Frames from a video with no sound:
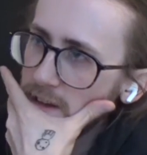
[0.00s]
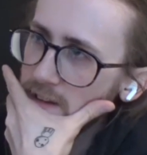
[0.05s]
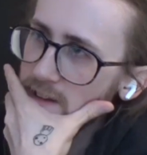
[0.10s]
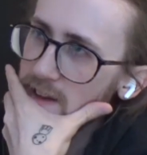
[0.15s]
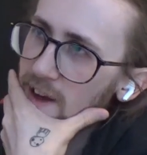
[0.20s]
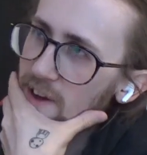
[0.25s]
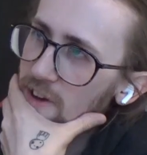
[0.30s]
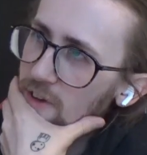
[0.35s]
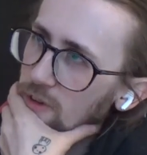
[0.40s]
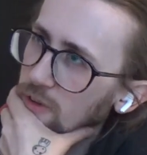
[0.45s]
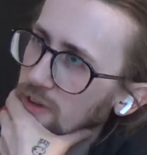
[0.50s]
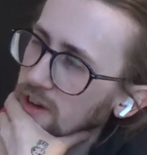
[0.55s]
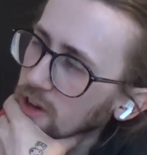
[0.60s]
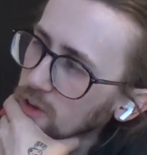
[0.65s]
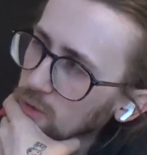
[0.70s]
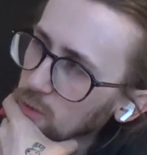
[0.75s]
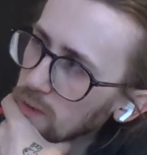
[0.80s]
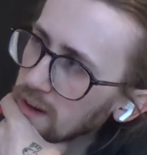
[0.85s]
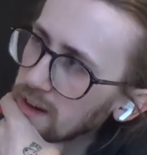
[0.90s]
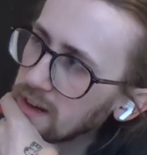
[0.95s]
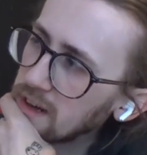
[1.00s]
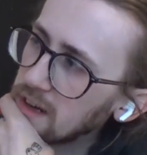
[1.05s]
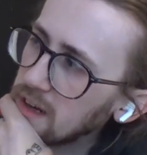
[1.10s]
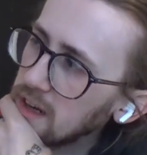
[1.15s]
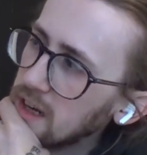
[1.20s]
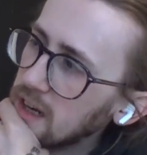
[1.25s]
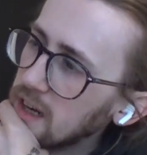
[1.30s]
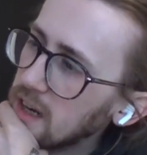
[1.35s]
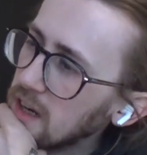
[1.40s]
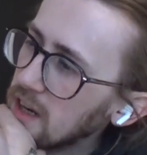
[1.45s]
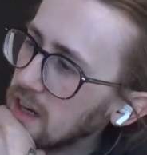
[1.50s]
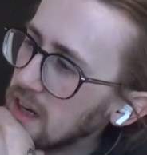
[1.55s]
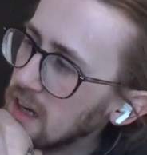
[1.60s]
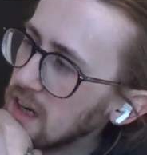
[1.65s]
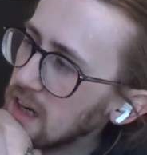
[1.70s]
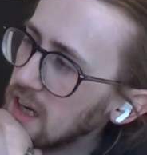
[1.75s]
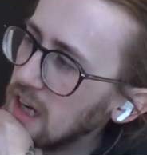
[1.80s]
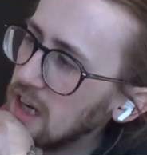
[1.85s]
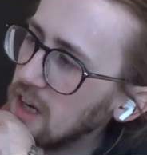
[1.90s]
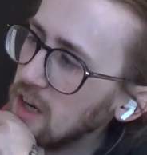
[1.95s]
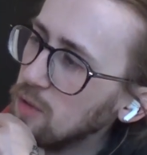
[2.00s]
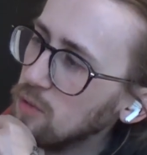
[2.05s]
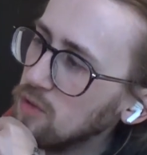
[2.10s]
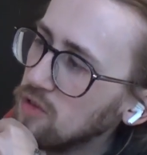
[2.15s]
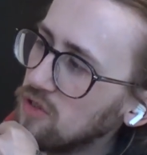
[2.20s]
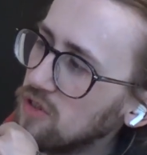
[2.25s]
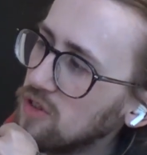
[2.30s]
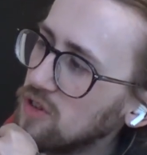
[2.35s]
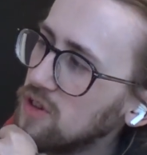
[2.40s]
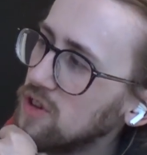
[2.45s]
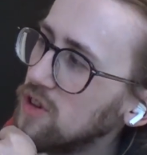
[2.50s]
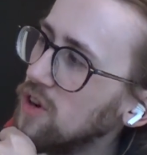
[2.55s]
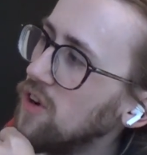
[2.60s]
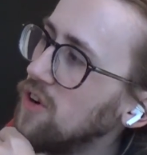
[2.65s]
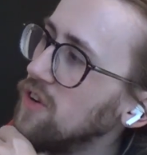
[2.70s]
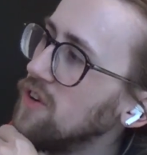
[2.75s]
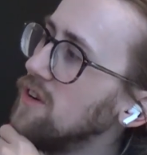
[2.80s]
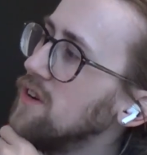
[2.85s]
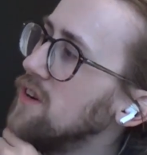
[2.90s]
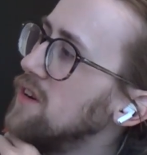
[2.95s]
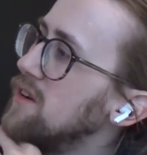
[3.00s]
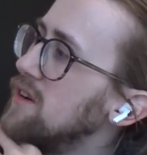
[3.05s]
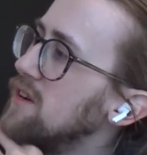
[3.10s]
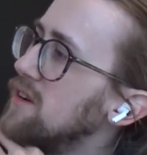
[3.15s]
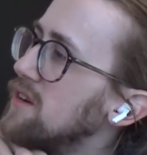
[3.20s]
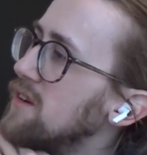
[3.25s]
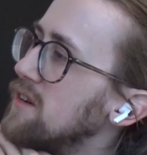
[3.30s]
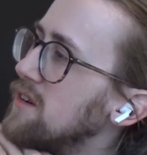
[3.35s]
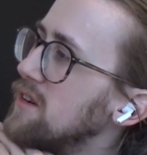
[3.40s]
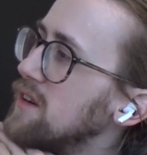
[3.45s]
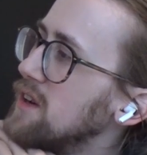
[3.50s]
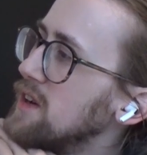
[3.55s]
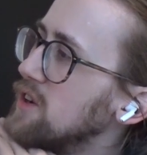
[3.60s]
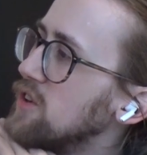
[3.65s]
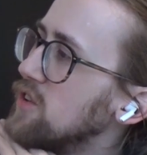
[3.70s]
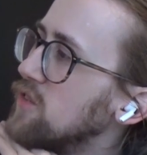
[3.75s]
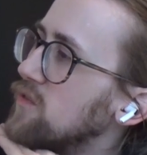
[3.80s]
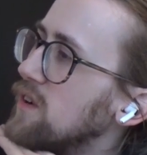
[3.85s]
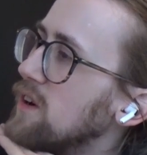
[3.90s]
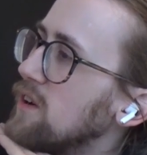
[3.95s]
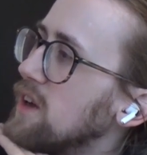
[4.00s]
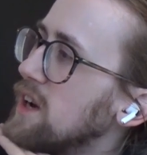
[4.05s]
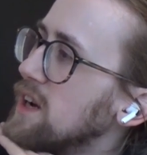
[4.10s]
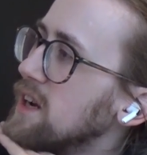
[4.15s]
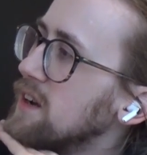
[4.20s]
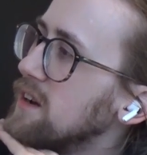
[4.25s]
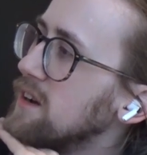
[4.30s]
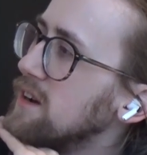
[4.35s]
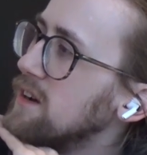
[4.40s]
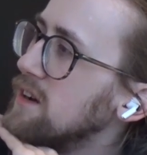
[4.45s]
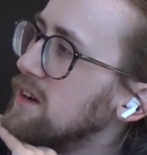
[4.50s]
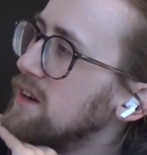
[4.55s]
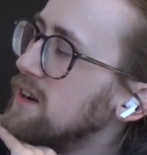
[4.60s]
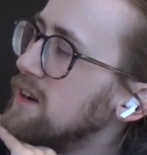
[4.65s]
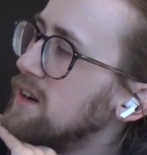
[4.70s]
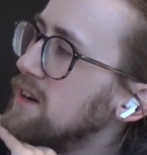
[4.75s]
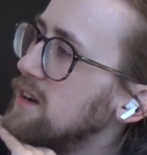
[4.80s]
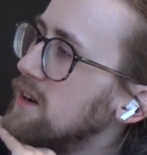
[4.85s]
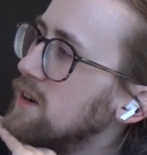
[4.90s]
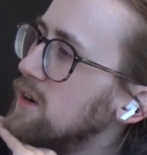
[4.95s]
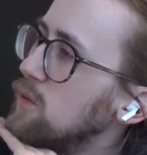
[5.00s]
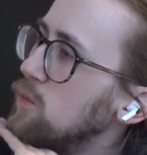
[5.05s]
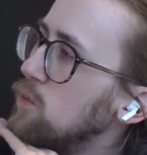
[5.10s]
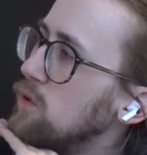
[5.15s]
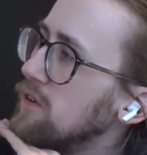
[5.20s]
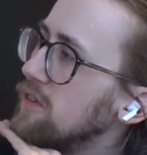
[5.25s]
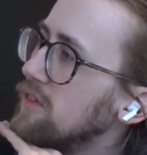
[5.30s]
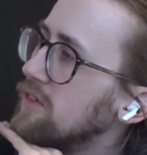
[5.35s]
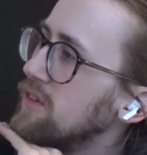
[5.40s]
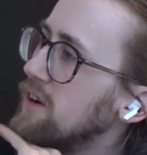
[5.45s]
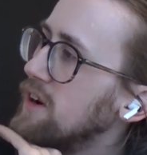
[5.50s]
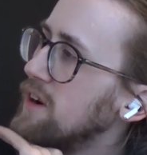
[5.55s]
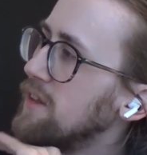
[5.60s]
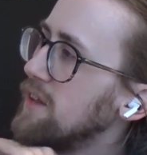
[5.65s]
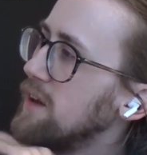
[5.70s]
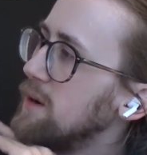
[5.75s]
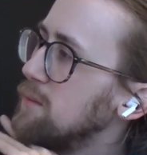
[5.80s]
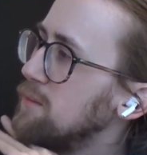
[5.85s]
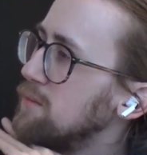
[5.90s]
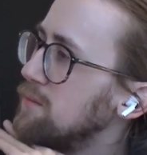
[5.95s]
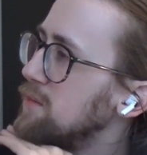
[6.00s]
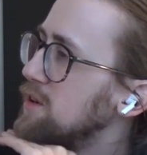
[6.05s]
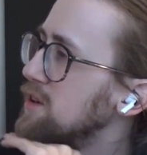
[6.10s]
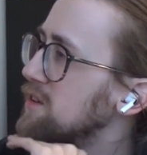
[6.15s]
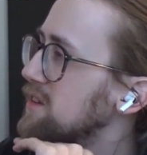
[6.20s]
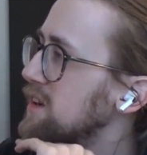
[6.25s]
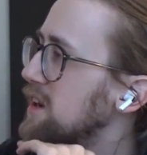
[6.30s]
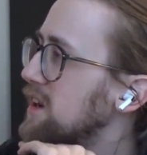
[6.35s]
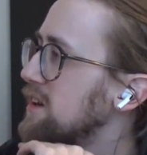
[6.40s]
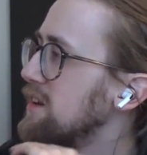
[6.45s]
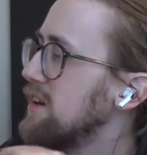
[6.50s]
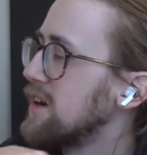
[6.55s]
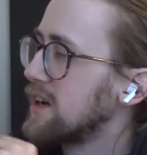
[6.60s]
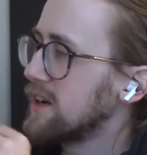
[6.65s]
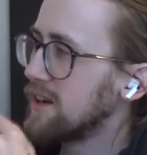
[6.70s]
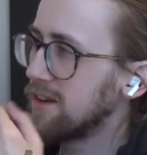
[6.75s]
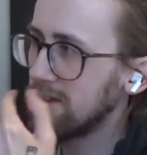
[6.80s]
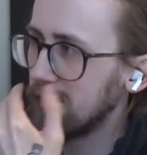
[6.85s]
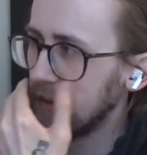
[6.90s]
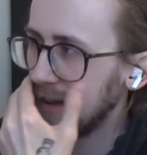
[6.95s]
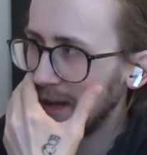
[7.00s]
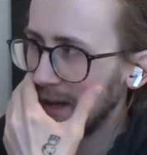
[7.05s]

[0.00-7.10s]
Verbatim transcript: Yeah, so I guess when he was gone, it just felt like one side of that personality, I guess.